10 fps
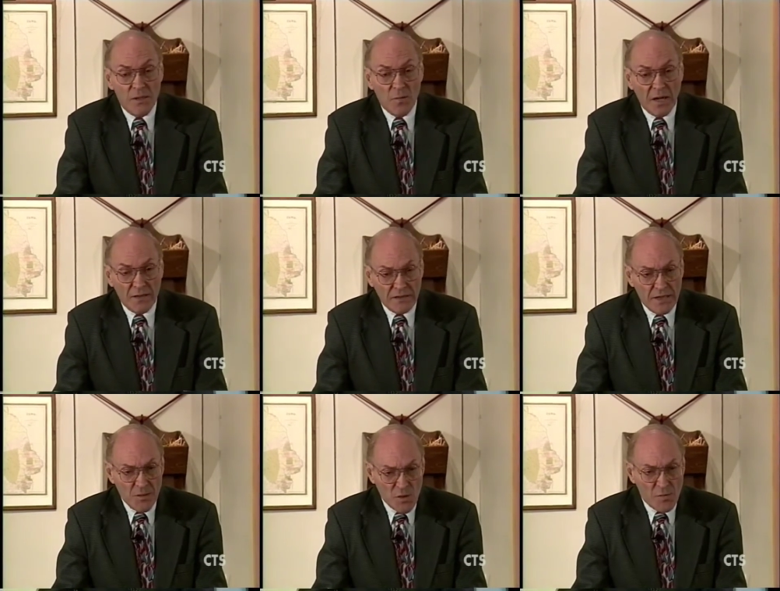to the, the
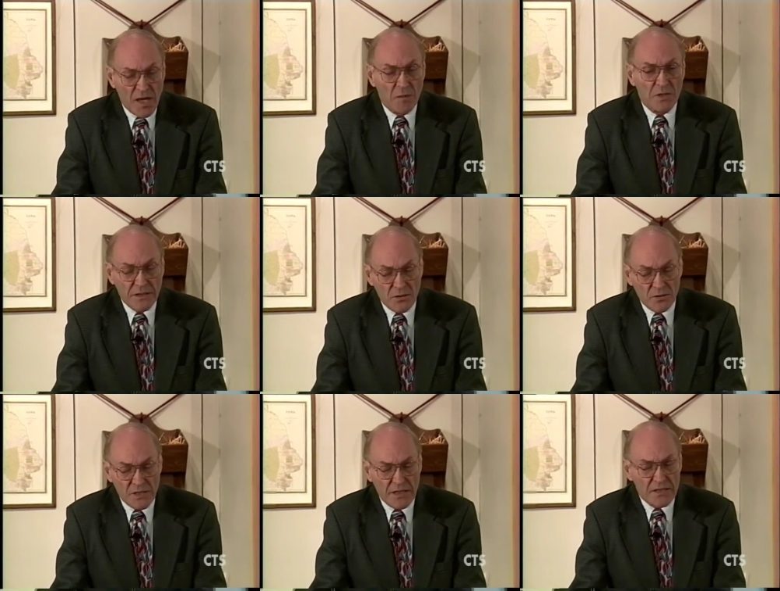Hebrew Bible, the
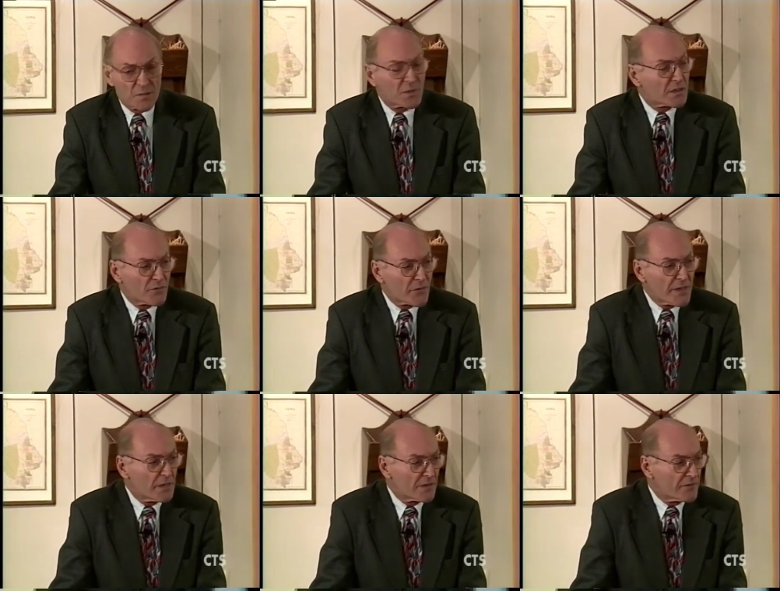Old Testament, and
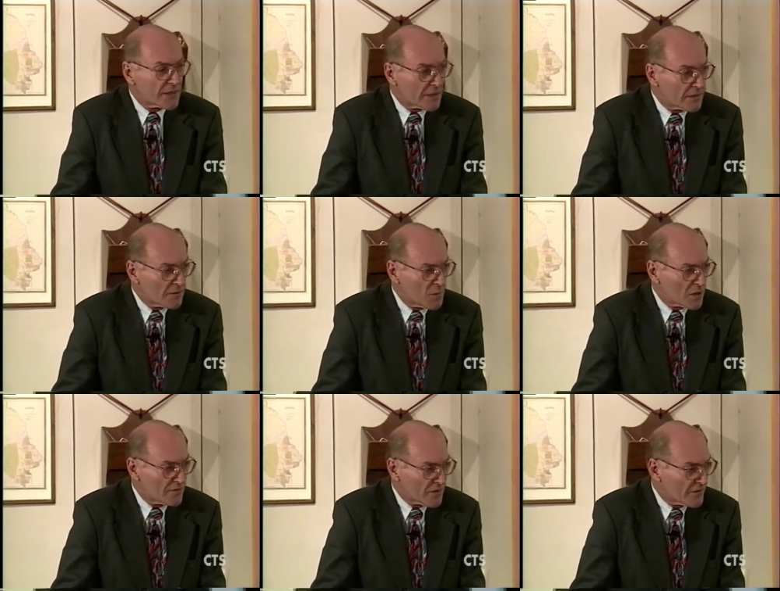read Levitic in the
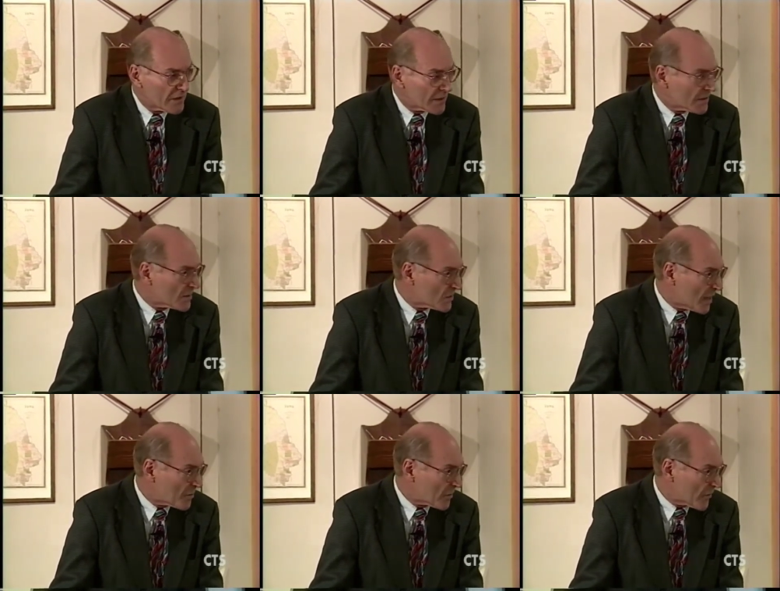book of Leviticus,
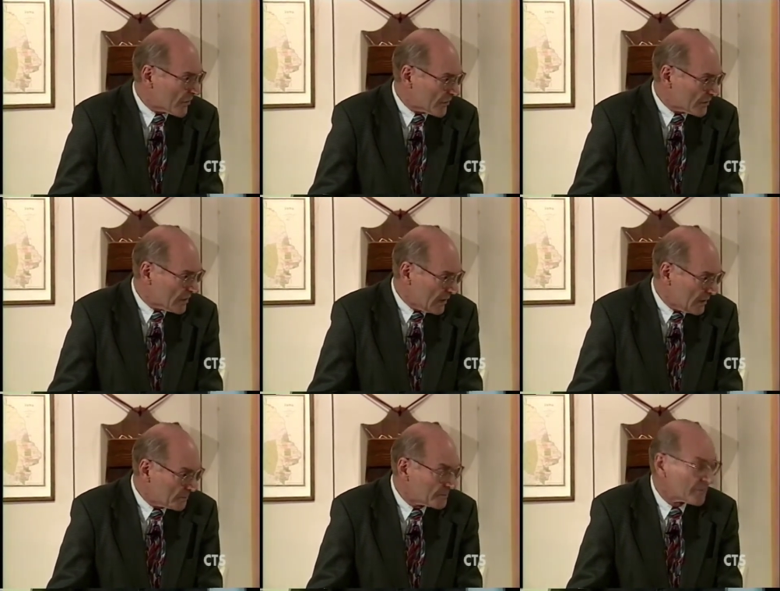chapter
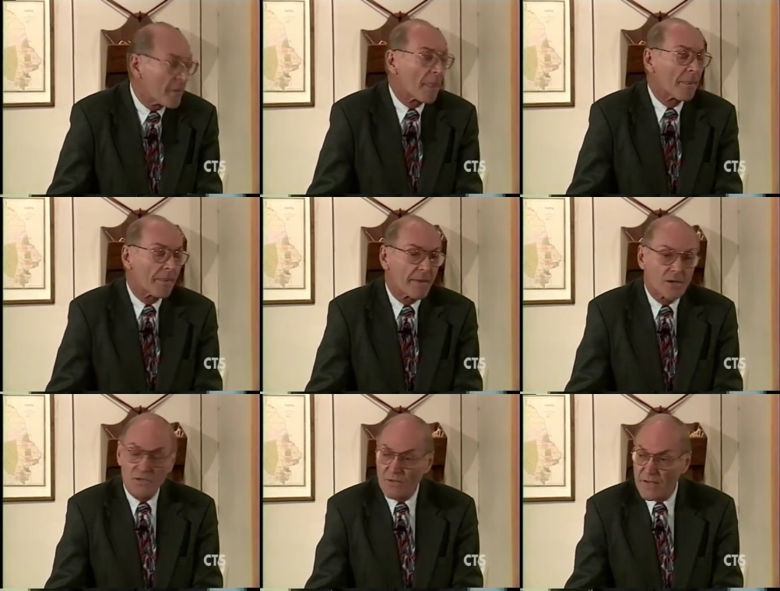13
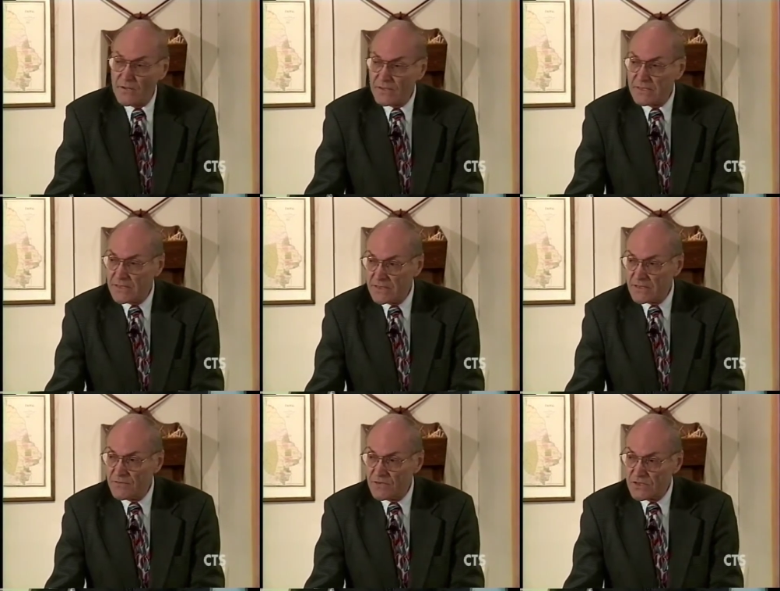there's a rather
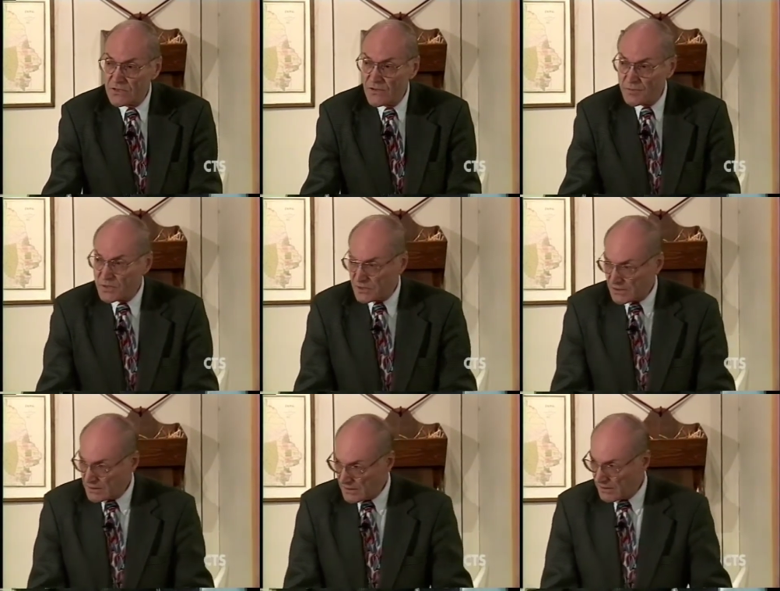extensive
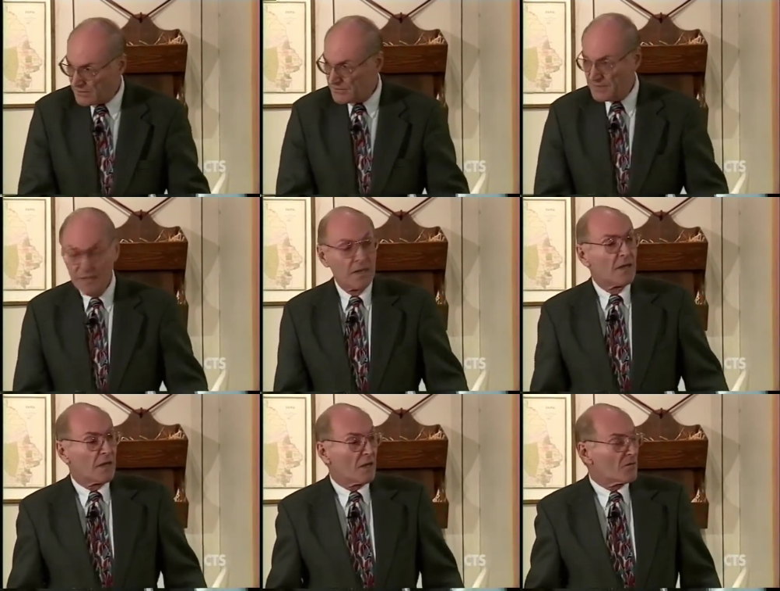description of,
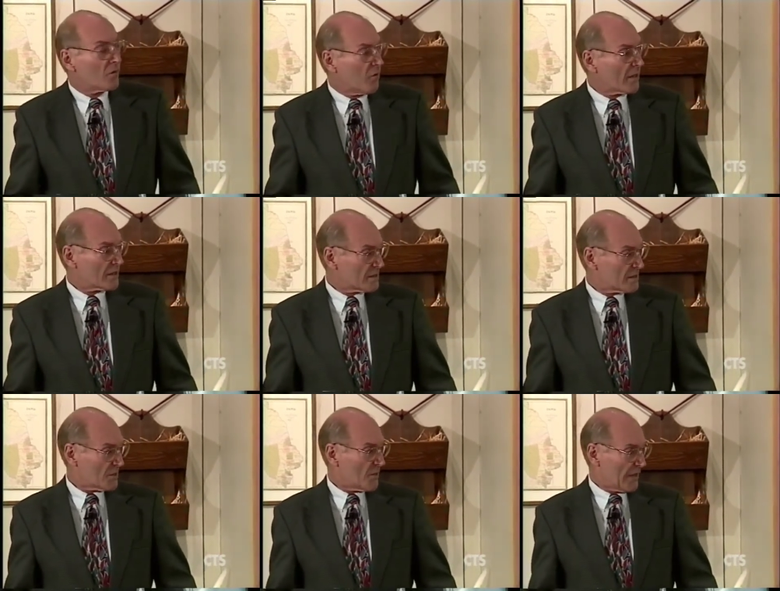of what
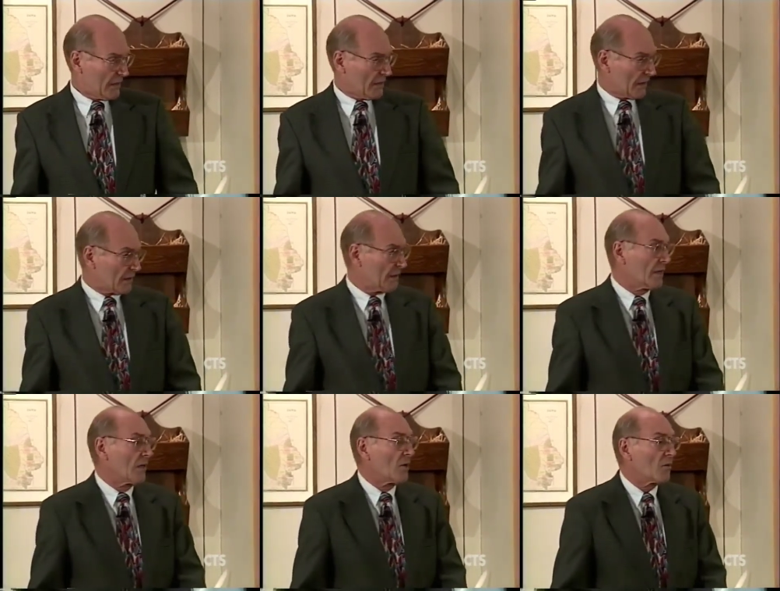is to be done
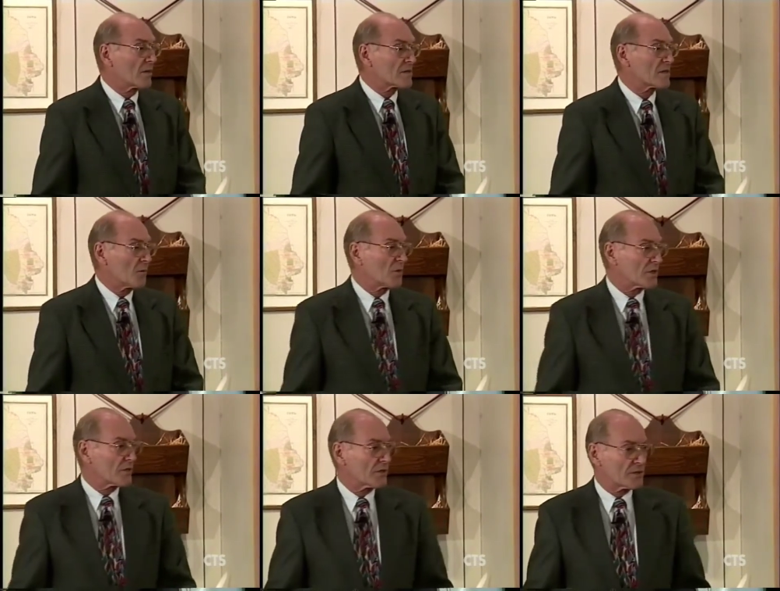when
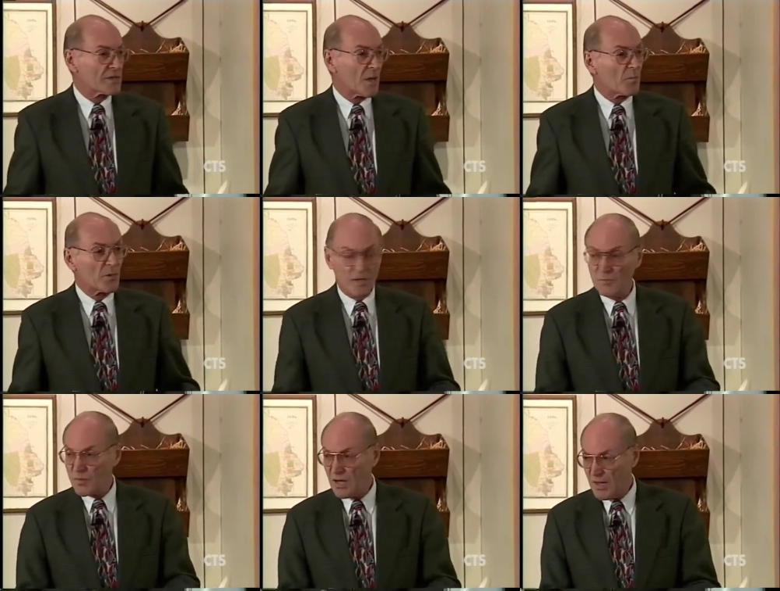someone turns up with a
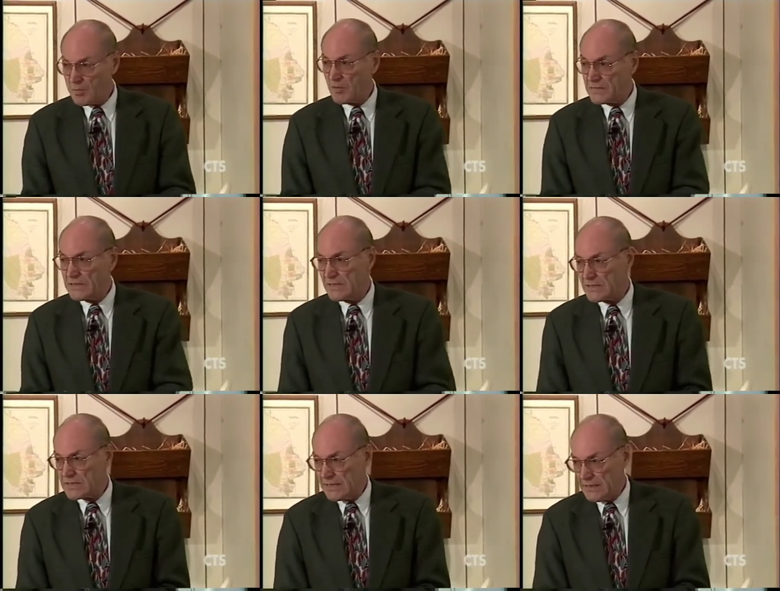problem in their
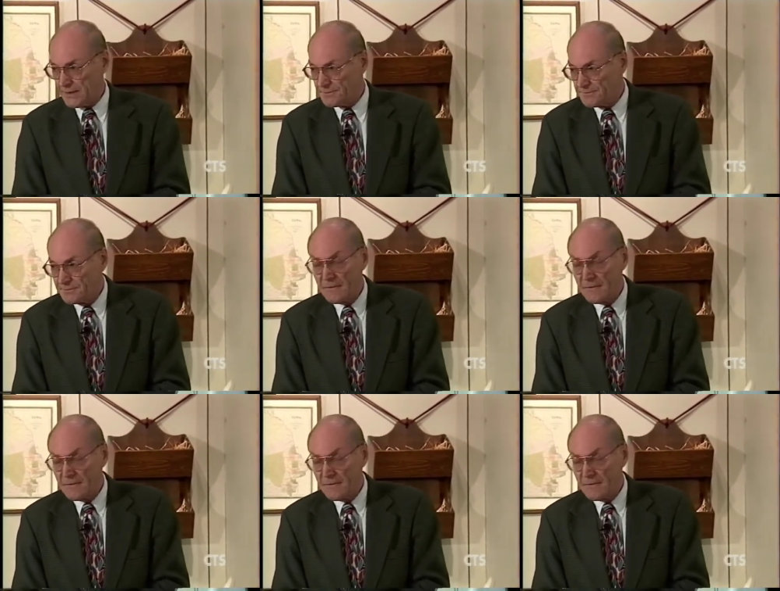skin.